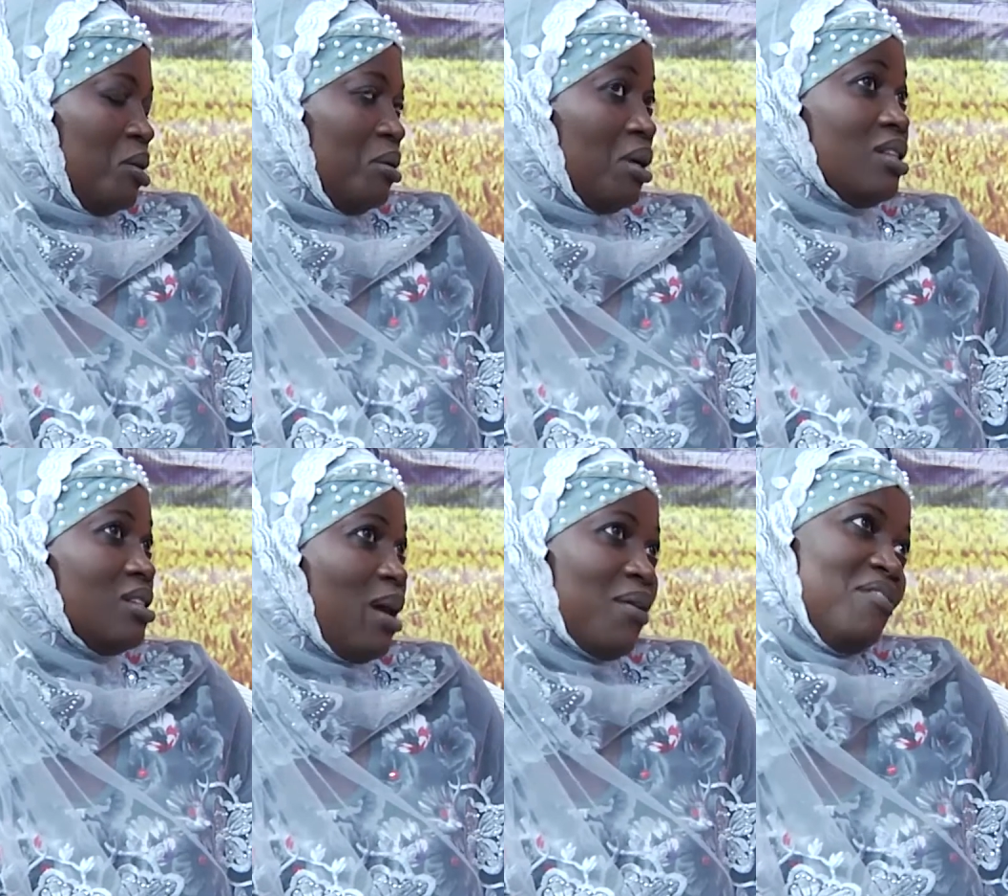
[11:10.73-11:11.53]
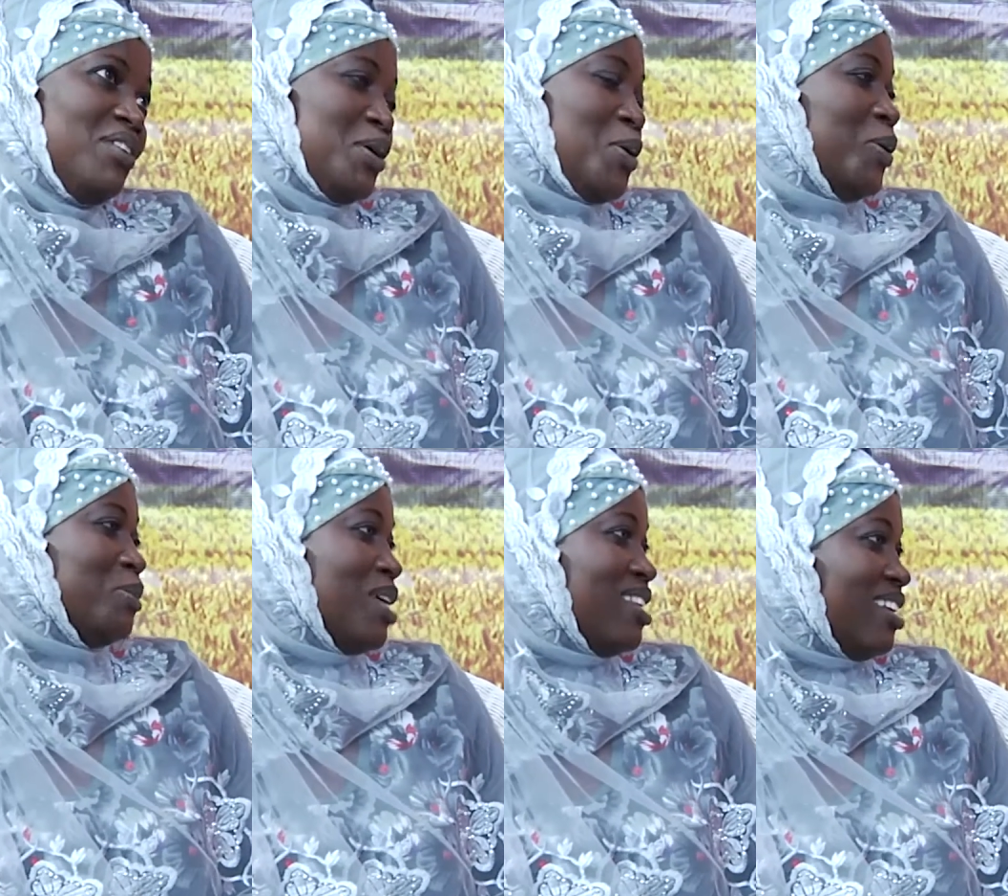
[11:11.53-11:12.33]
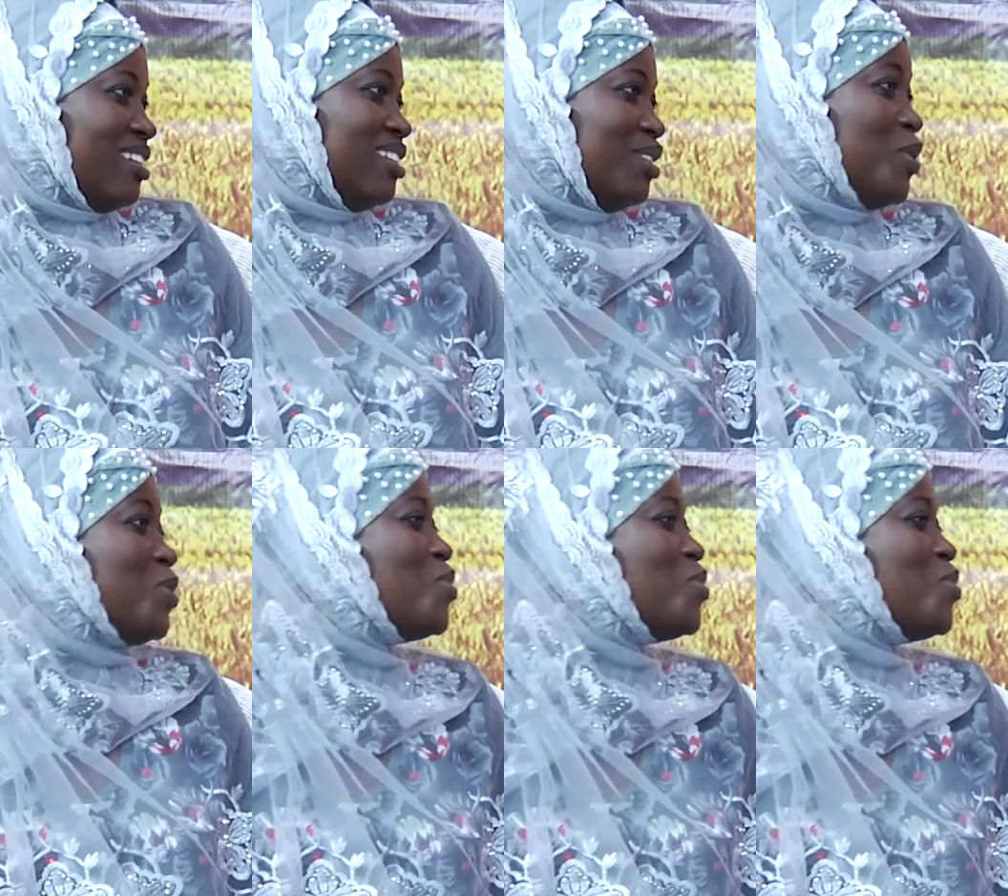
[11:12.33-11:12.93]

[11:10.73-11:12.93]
Not until my grandfather called me and said, do you